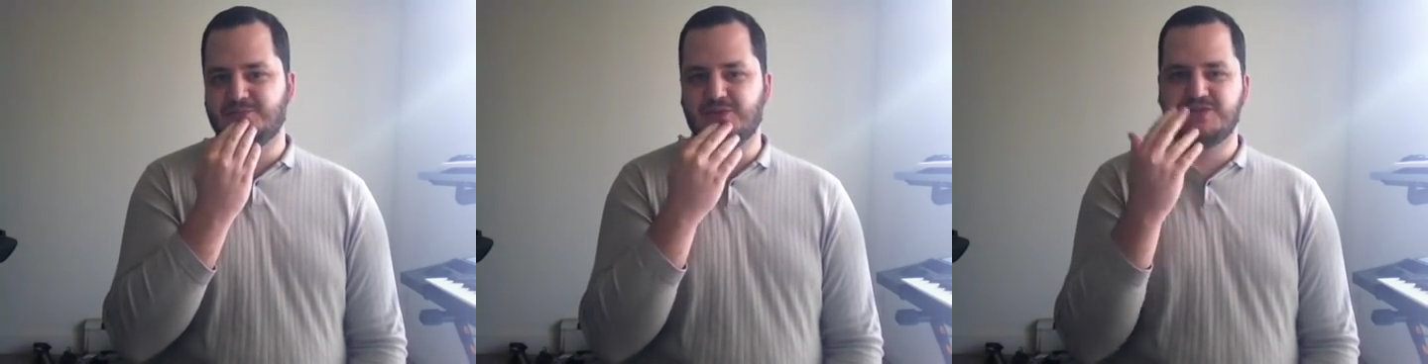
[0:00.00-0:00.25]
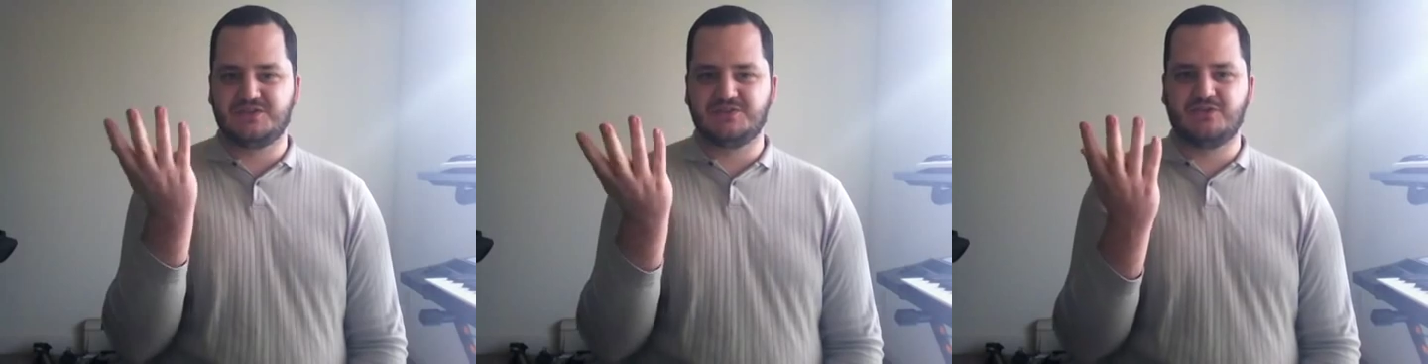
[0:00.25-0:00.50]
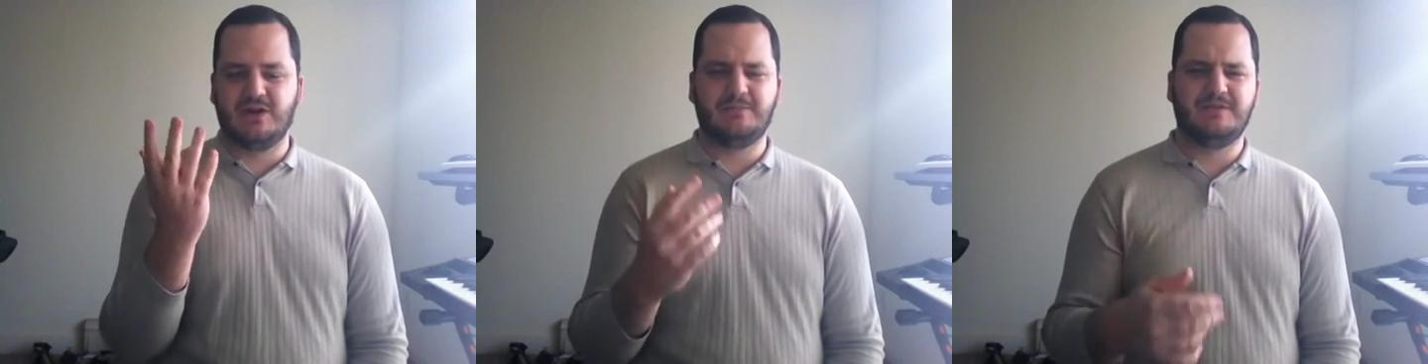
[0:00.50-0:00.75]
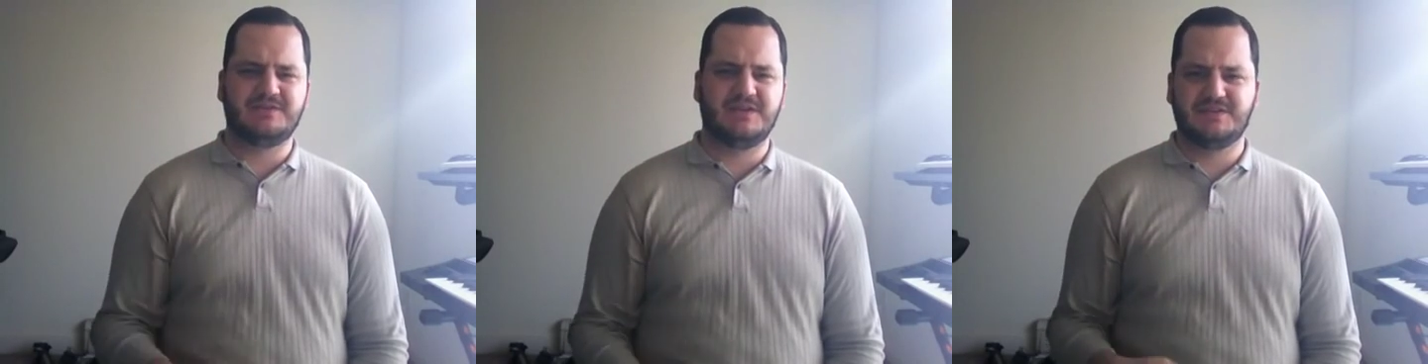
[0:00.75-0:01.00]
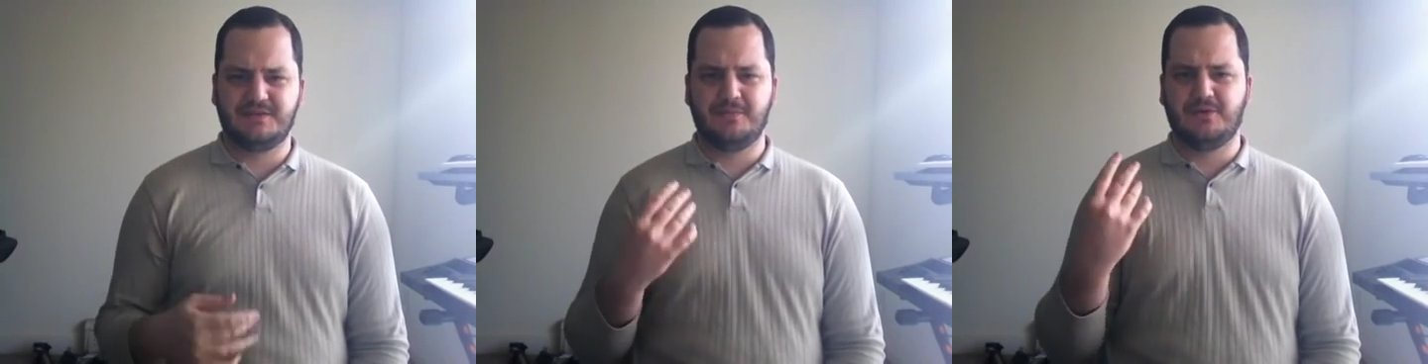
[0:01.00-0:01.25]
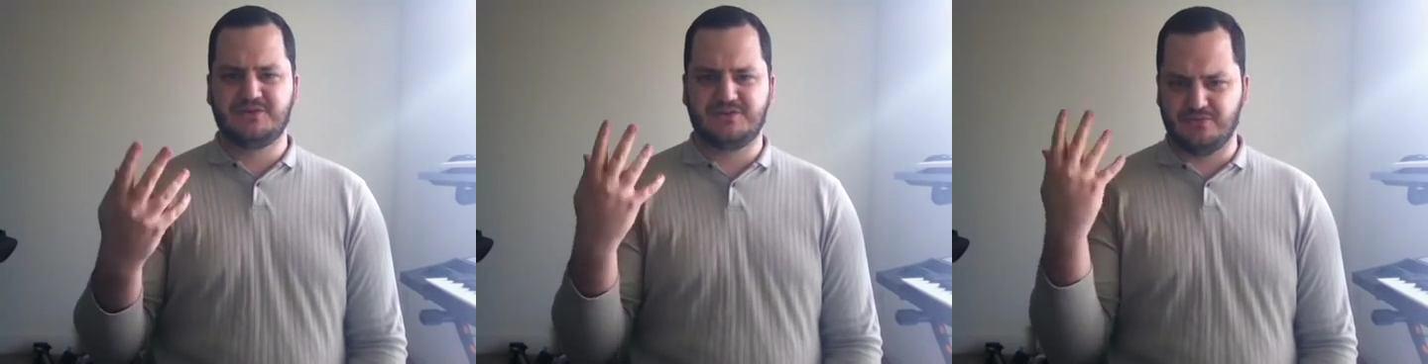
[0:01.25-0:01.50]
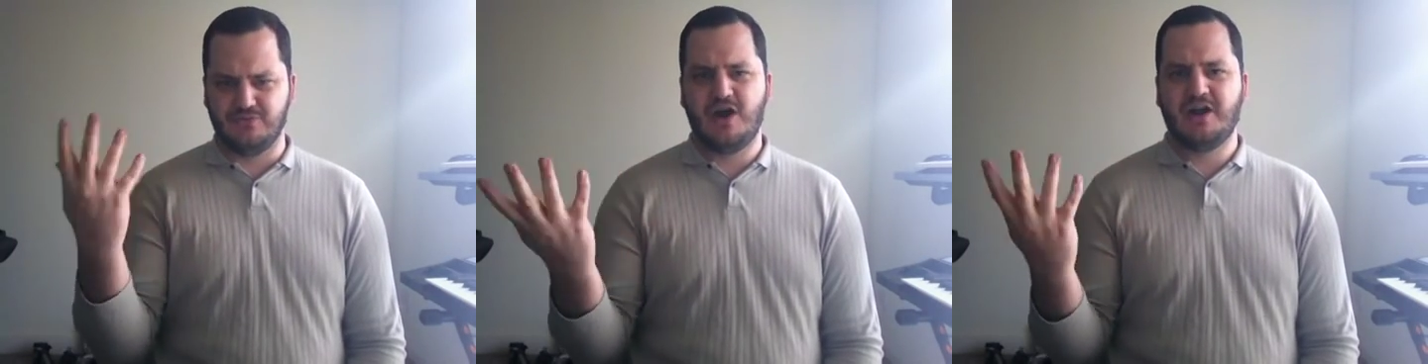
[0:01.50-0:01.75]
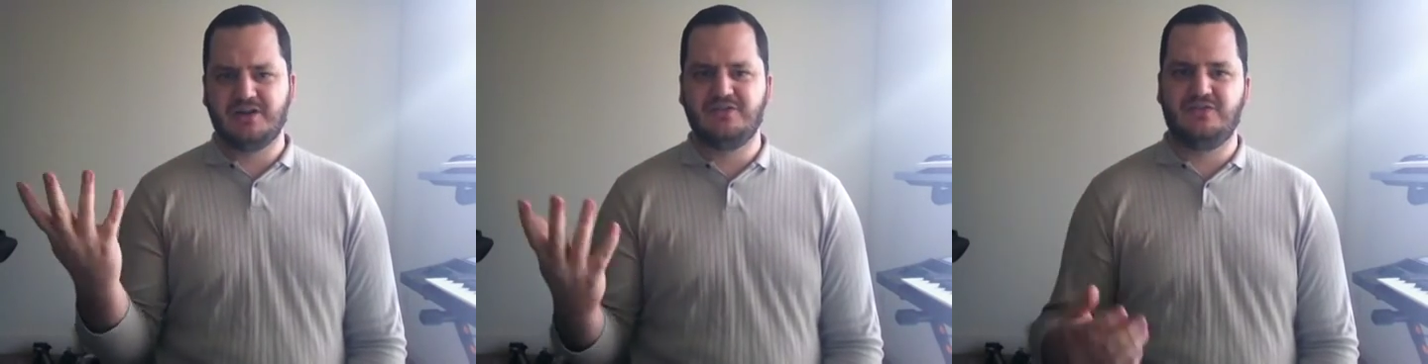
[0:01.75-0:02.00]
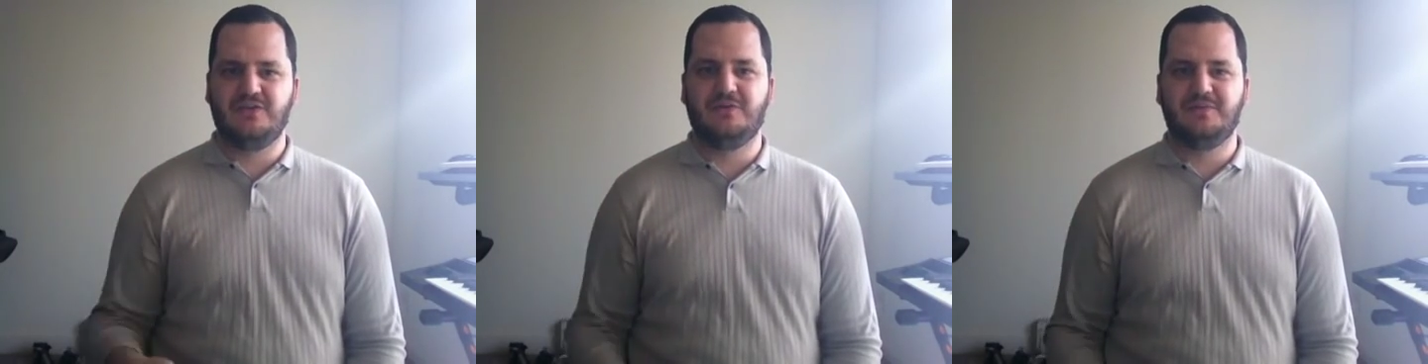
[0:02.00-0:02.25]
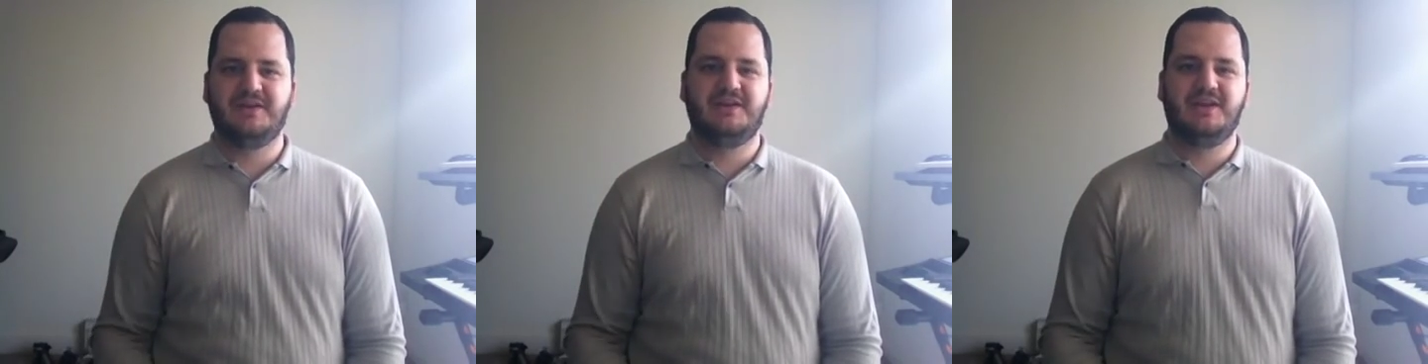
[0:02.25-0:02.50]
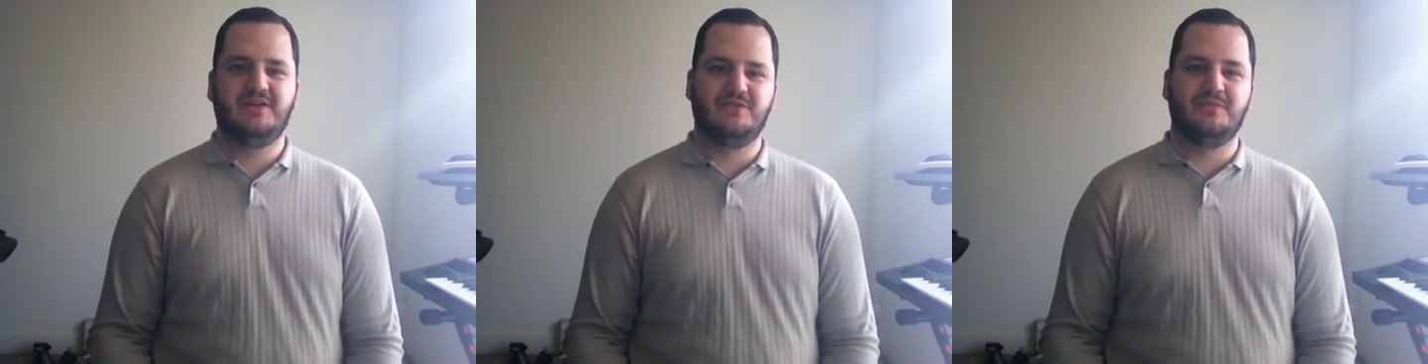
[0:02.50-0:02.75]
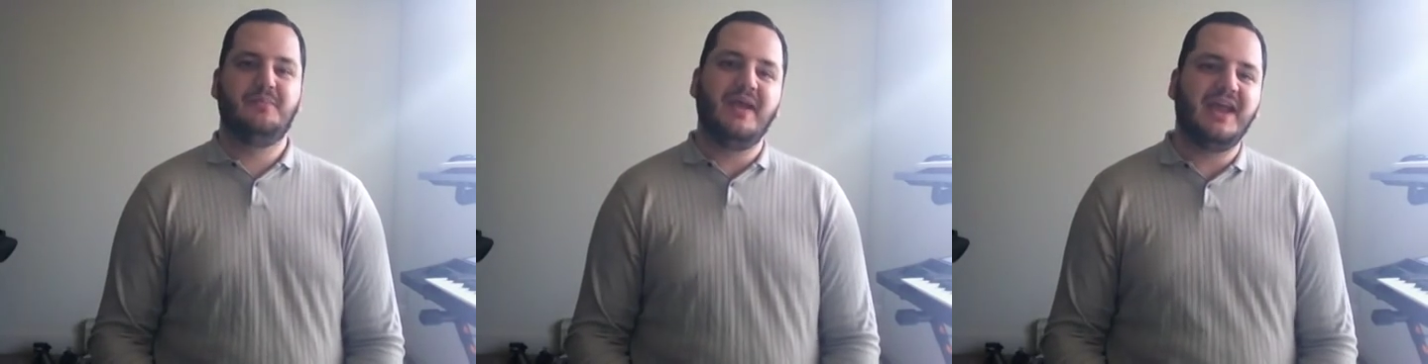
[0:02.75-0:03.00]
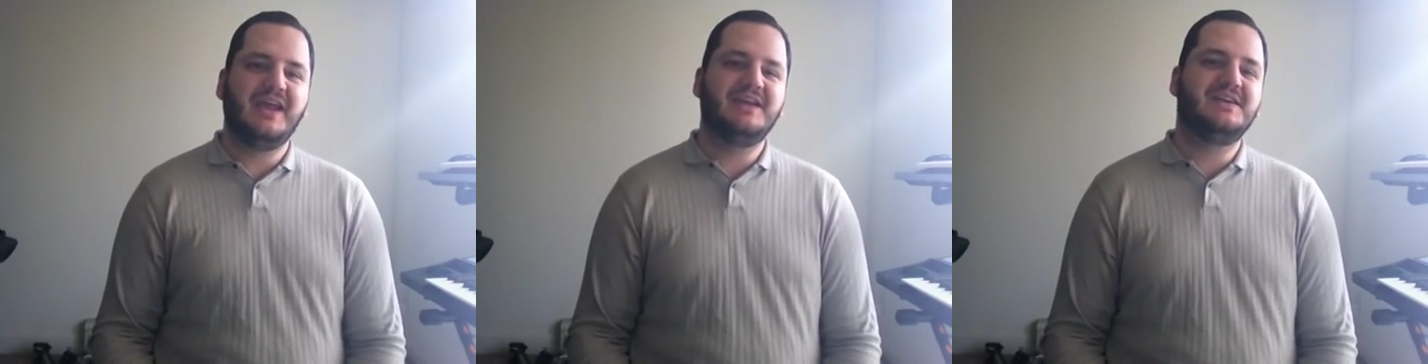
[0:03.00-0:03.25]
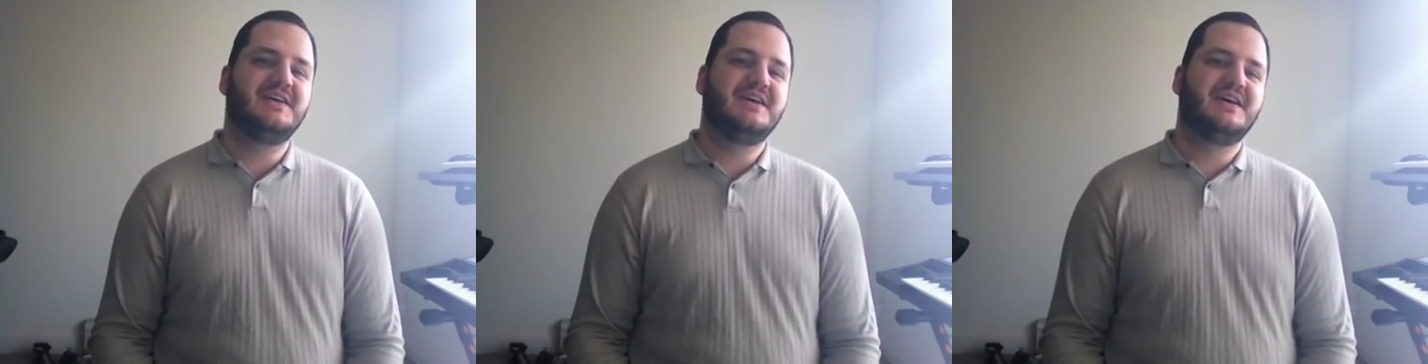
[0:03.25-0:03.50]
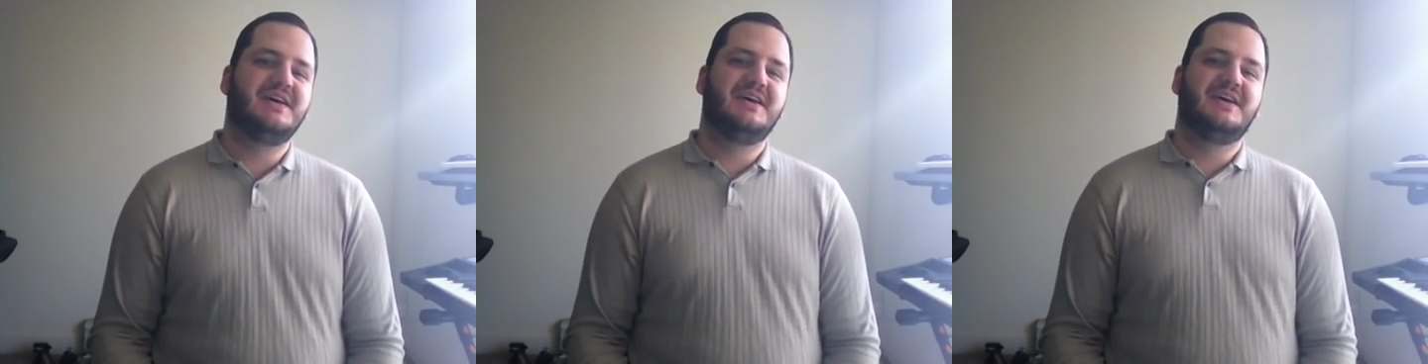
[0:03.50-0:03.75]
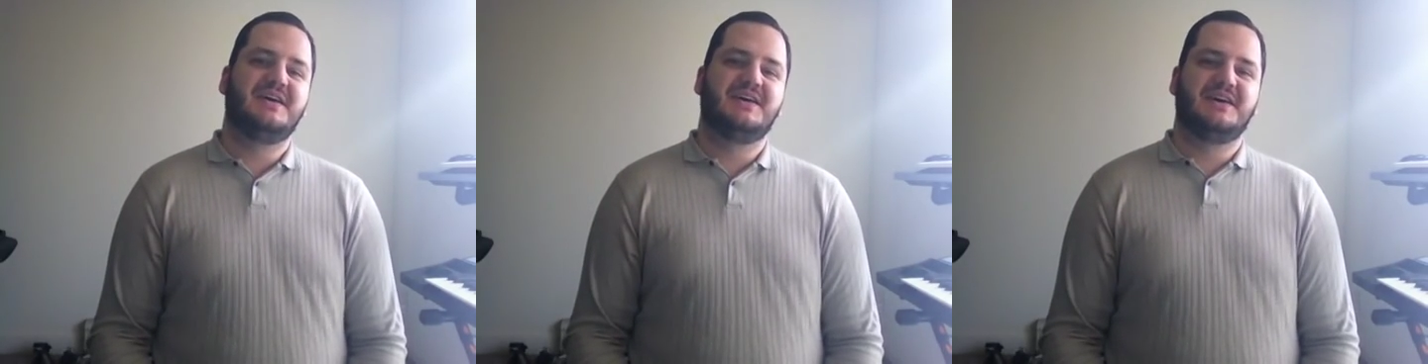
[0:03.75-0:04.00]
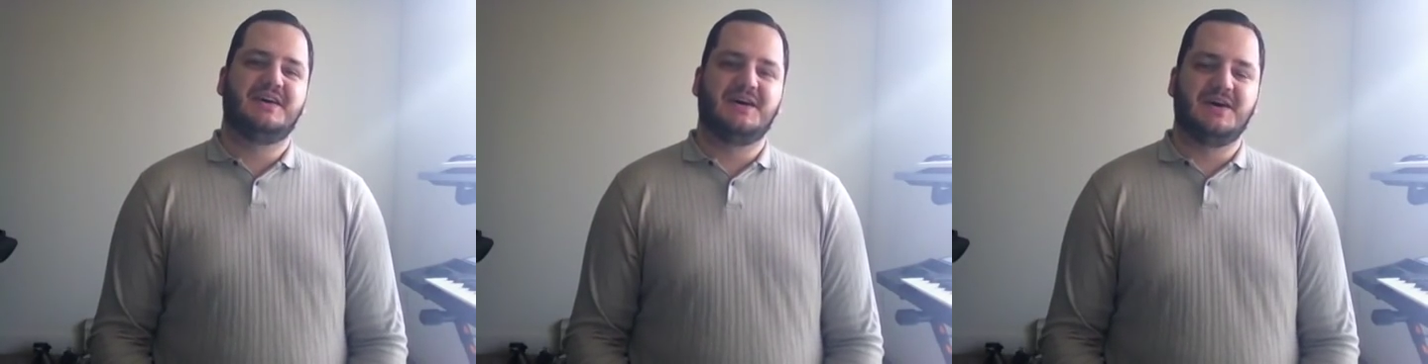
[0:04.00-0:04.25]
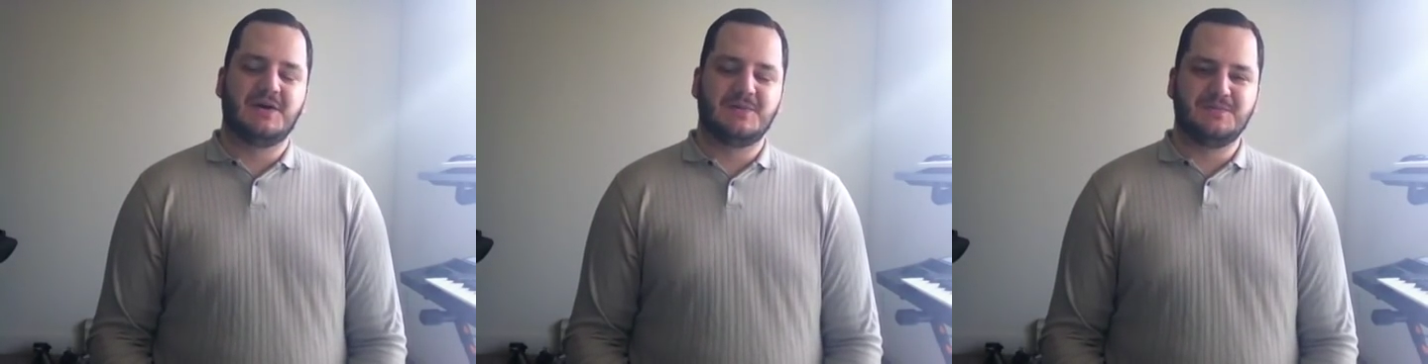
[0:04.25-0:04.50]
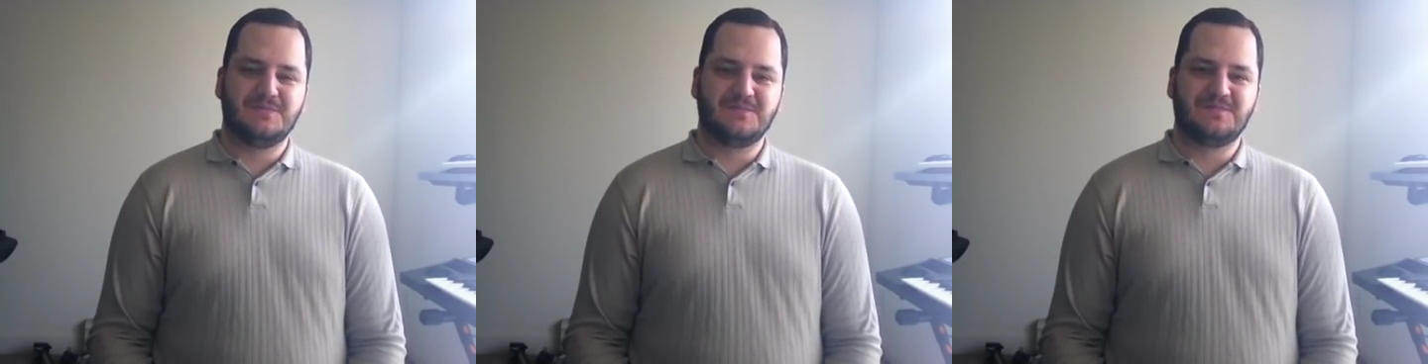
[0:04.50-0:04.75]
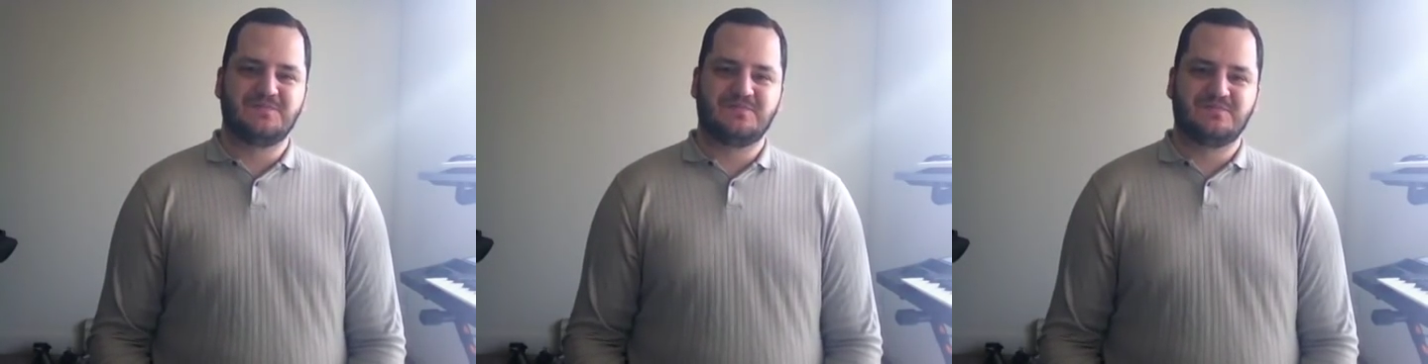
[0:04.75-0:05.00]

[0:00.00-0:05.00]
once described this as the most erotic film that he ever made, and